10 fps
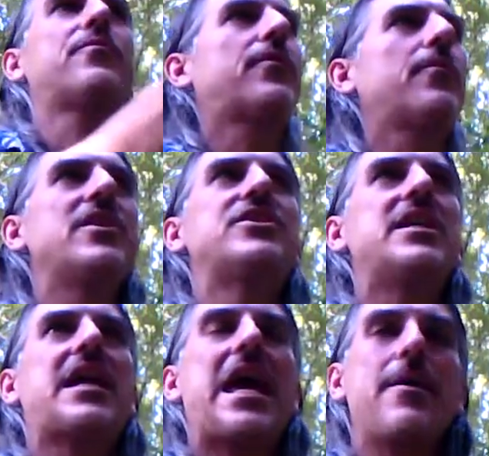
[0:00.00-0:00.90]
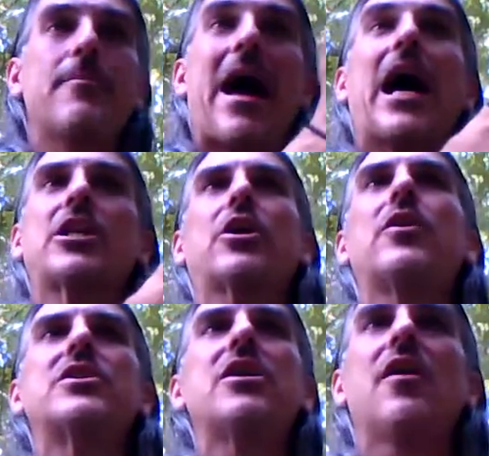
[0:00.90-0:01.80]
when she came back to
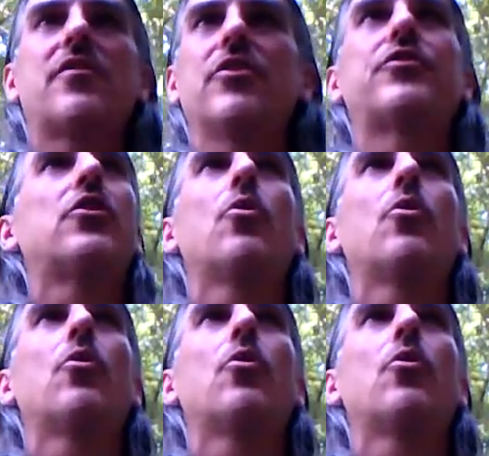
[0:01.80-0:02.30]
herself, because for a